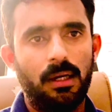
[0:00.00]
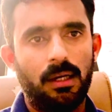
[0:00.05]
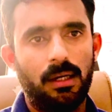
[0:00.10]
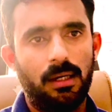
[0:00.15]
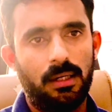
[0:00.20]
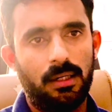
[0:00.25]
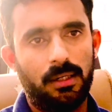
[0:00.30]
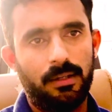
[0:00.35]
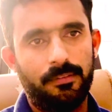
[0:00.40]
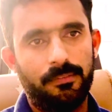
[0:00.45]

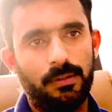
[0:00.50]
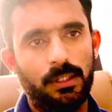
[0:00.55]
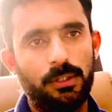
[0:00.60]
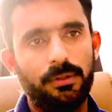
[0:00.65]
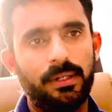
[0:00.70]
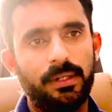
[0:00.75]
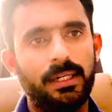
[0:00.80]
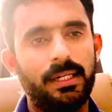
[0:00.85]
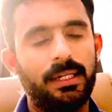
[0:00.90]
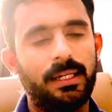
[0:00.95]

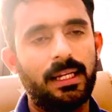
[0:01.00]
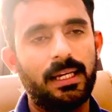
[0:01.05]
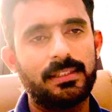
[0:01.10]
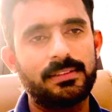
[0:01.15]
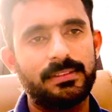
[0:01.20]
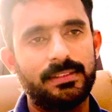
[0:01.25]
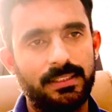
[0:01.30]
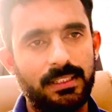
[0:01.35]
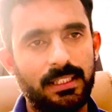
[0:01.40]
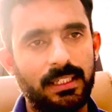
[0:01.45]
value-added tax
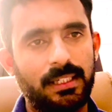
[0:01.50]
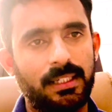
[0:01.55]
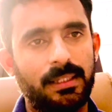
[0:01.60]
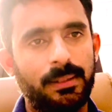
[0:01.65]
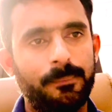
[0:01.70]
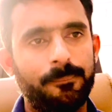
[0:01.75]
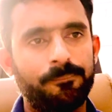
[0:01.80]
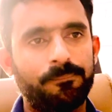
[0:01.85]
return,